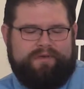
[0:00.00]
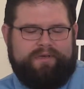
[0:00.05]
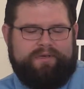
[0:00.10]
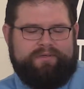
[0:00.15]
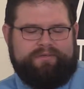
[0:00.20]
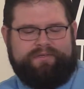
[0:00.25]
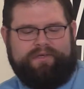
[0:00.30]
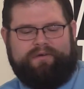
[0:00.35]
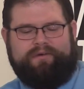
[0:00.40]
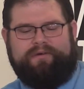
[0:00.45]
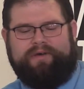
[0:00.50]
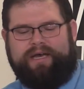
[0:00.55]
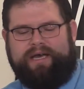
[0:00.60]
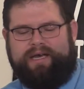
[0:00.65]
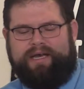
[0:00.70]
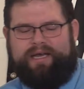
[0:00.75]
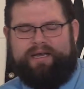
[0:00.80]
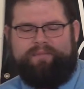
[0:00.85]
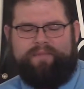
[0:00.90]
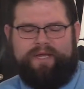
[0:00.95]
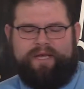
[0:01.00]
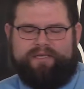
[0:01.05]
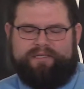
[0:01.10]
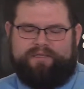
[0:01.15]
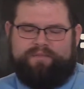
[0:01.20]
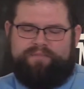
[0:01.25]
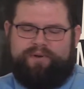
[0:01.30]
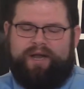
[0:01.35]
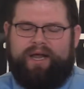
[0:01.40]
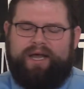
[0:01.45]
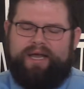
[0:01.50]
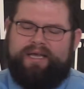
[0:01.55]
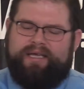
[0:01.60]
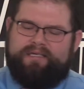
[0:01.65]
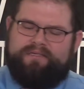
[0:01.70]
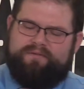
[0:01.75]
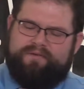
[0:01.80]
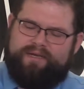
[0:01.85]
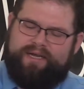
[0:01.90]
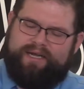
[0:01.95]
So I, I'm not
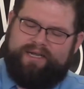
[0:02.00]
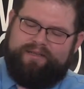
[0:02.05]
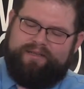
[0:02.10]
surprised when I